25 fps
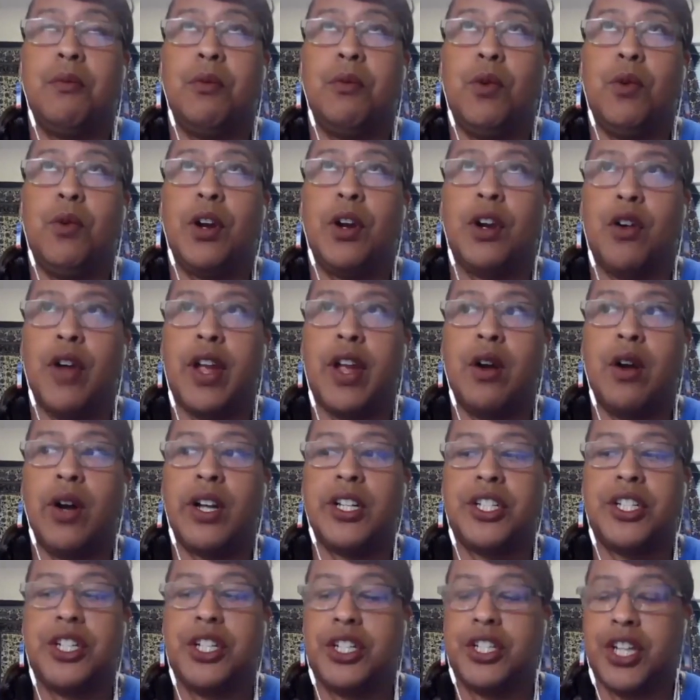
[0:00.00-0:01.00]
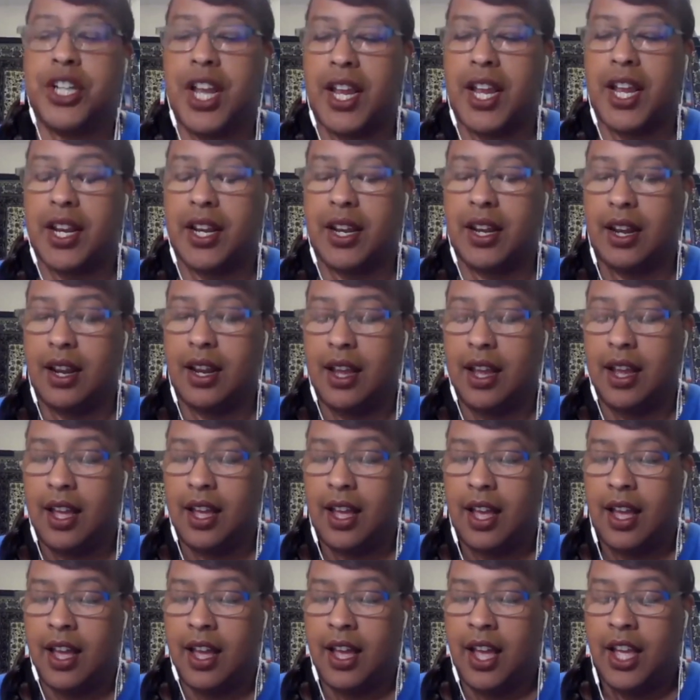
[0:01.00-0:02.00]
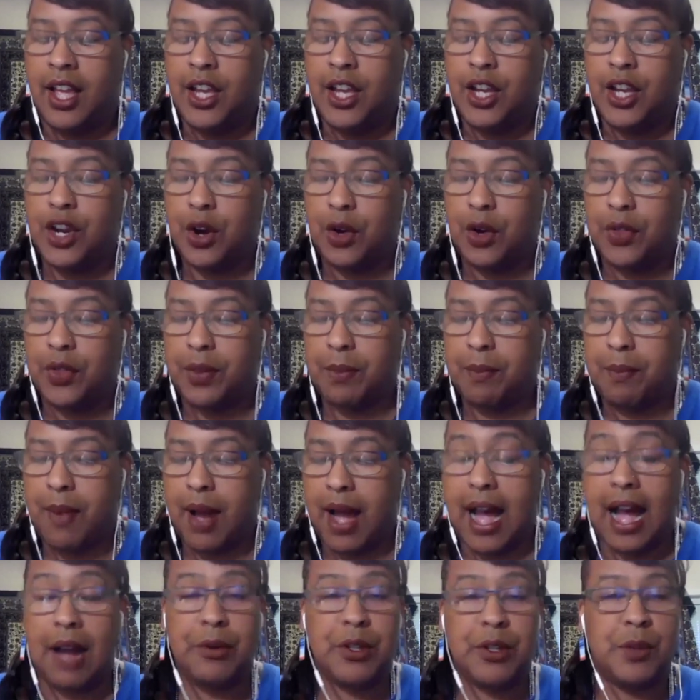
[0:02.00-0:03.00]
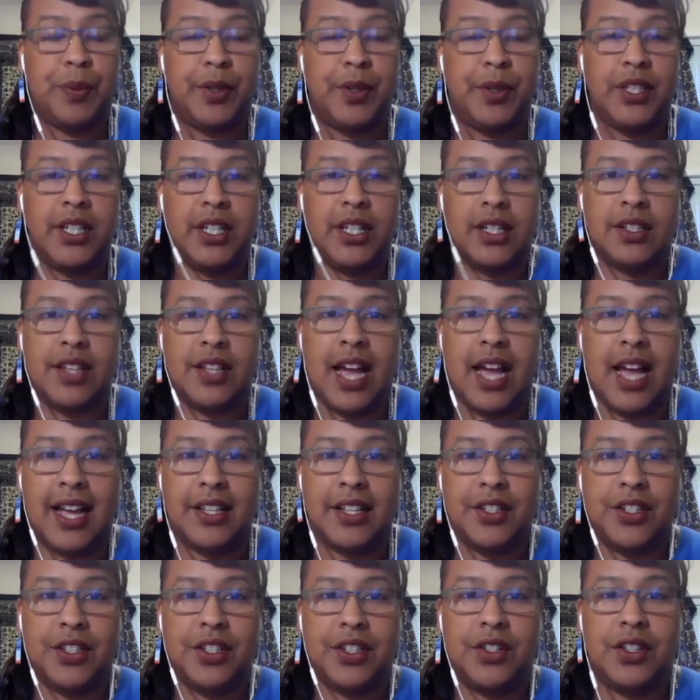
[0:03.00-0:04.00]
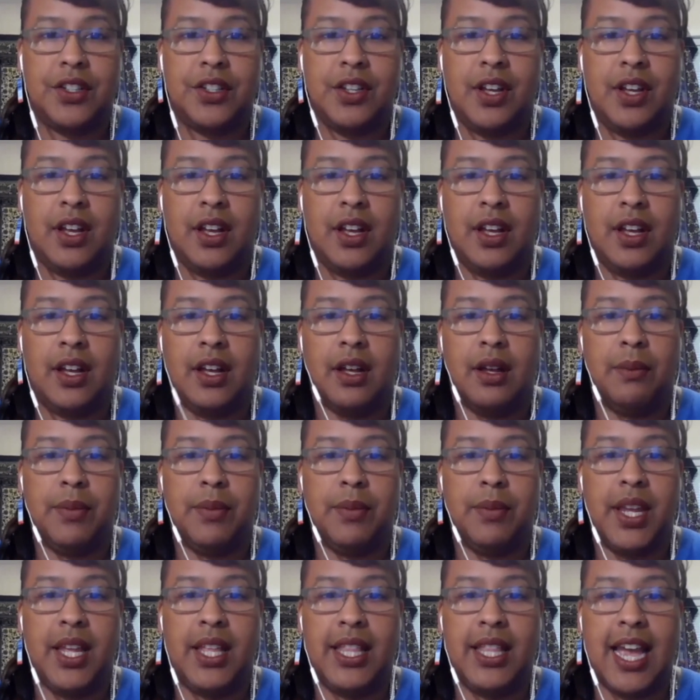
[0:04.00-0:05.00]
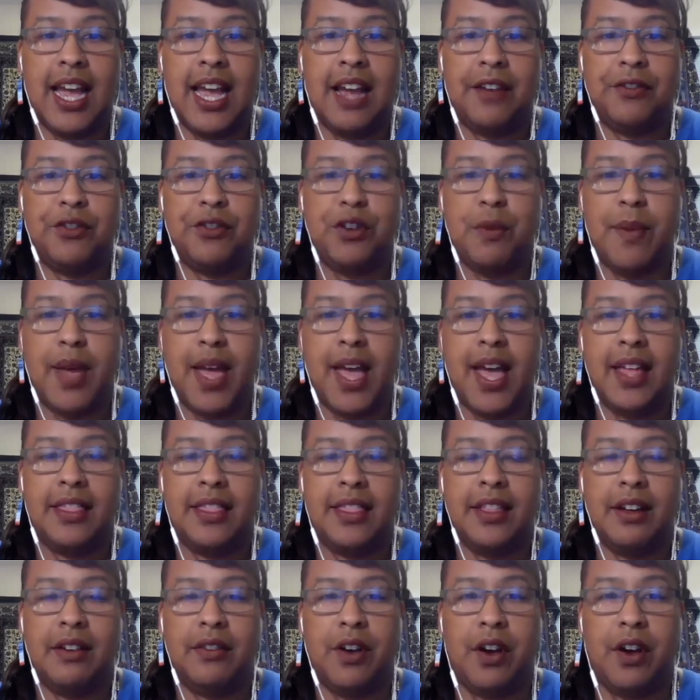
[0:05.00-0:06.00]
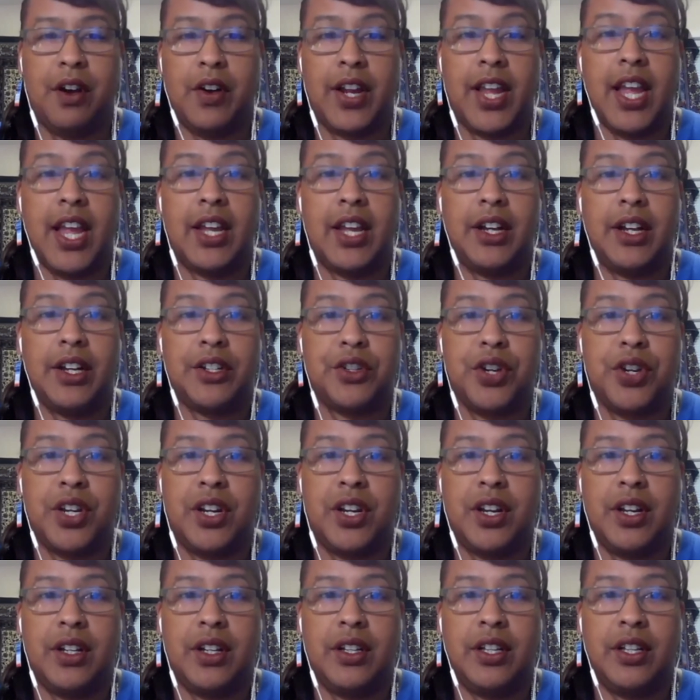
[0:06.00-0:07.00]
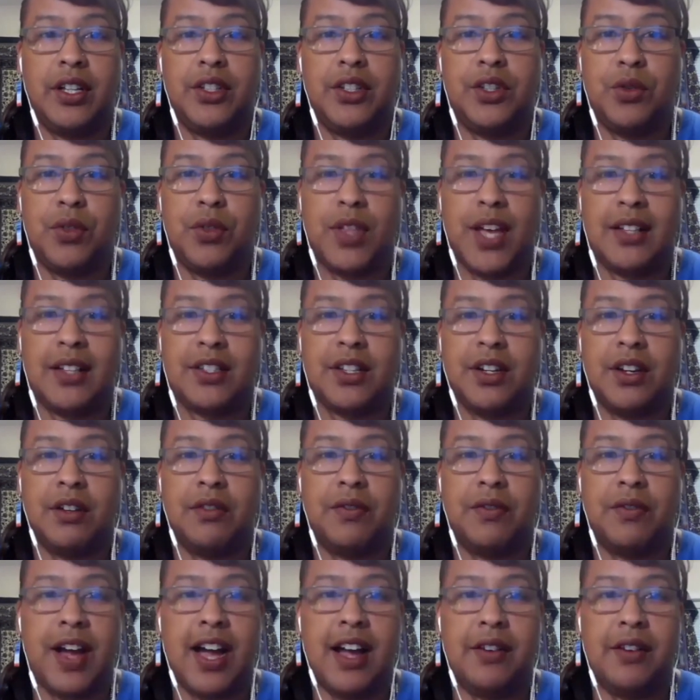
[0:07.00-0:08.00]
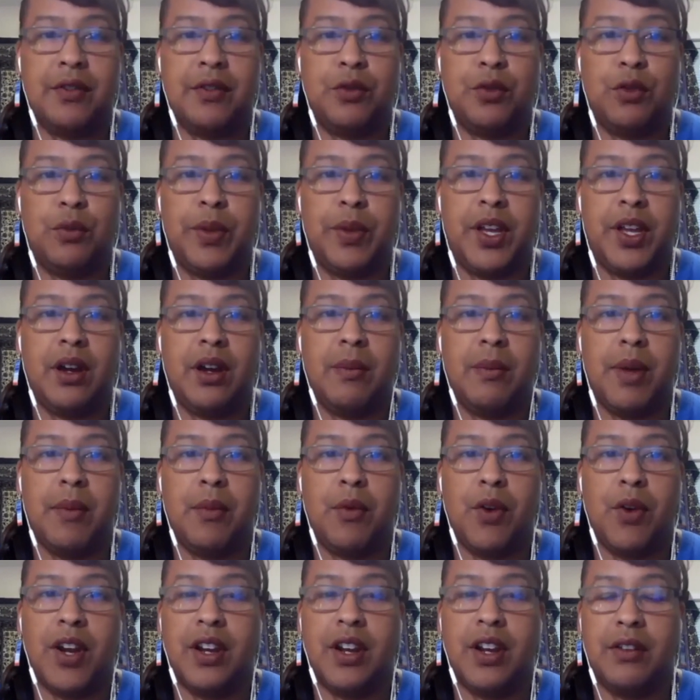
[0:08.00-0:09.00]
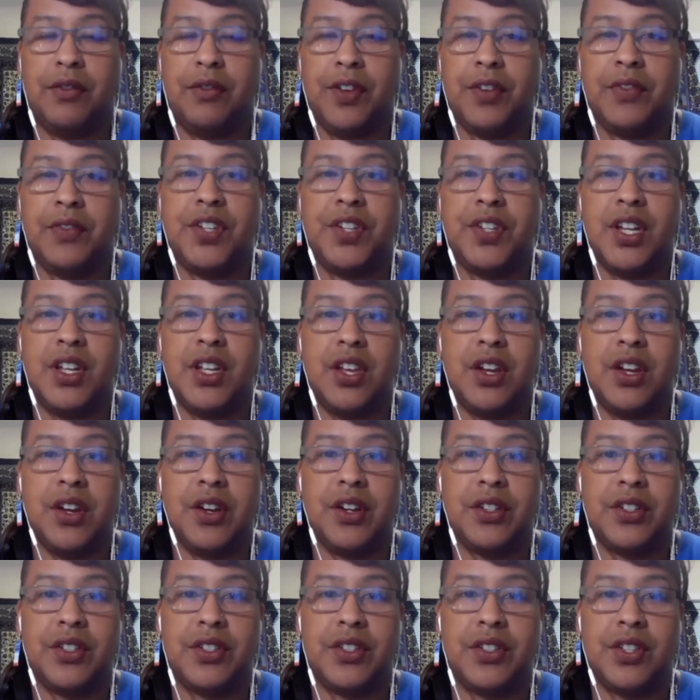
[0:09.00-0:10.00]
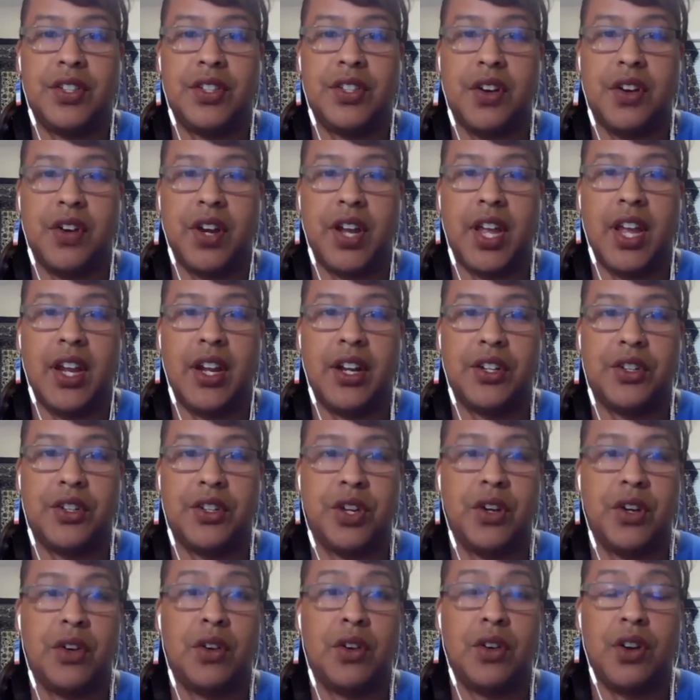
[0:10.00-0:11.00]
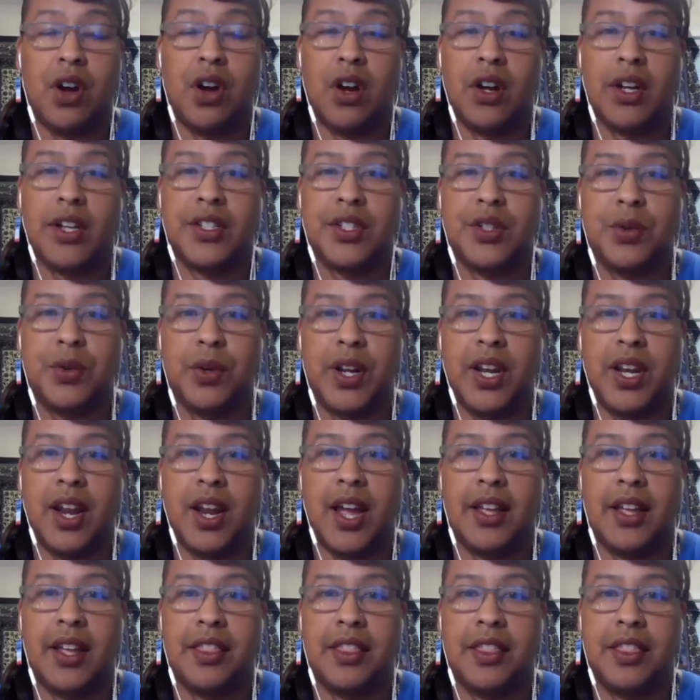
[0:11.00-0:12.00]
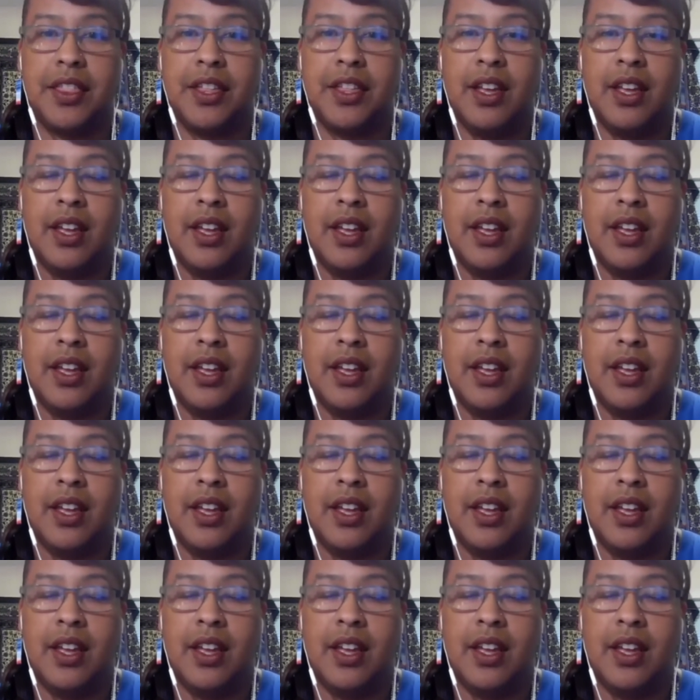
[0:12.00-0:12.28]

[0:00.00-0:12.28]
what a great question, Jane. You know, I was politicized in the aftermath of Hurricane Katrina in 2005. We'll be commemorating 15 years since Hurricane Katrina on August 29th